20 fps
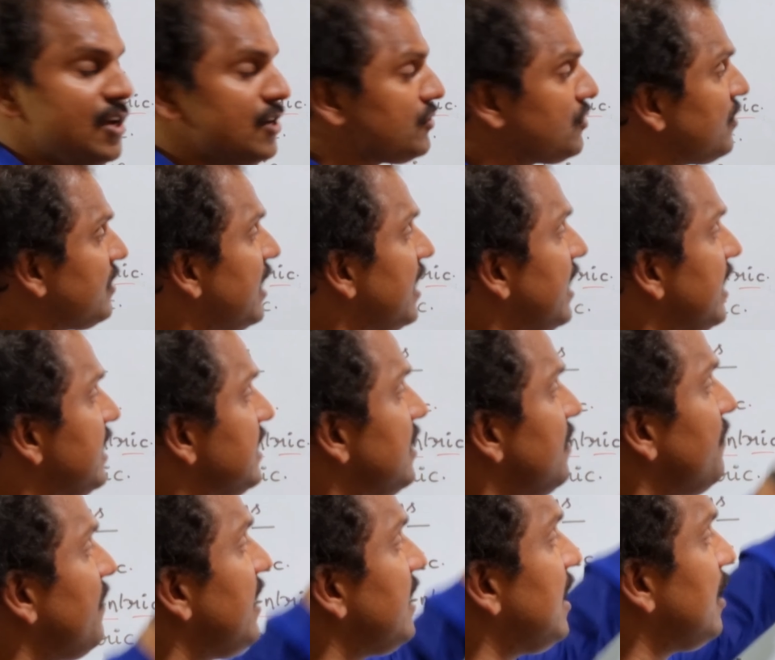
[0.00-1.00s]
So the reason
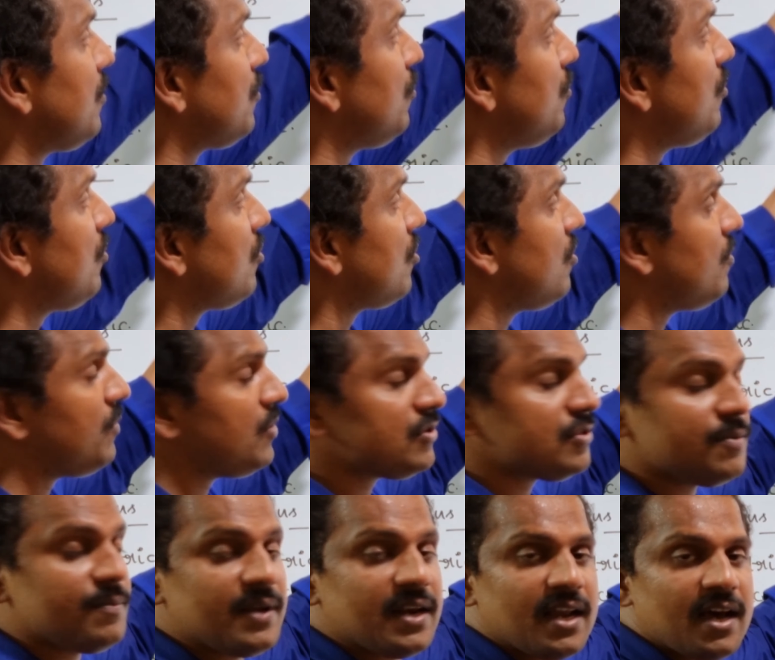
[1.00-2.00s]
why the two
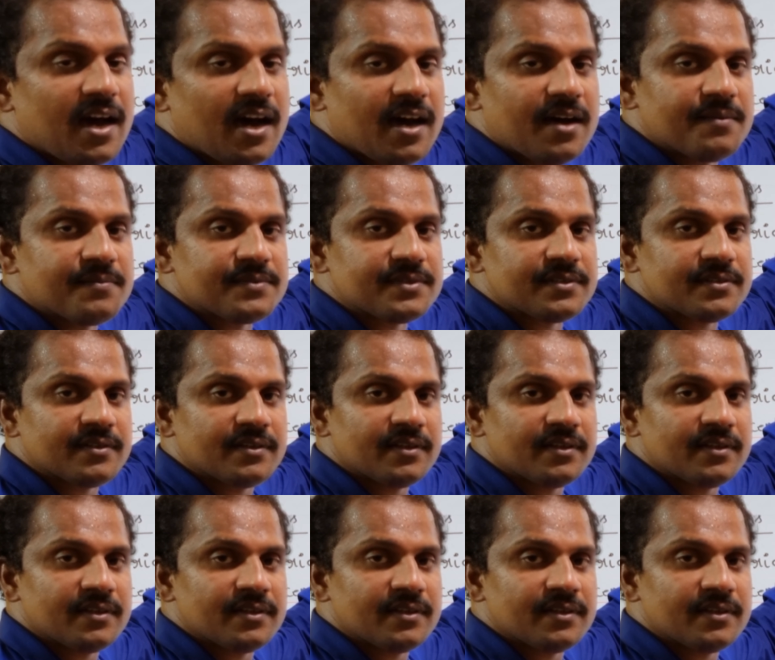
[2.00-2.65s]
chromosomal arms,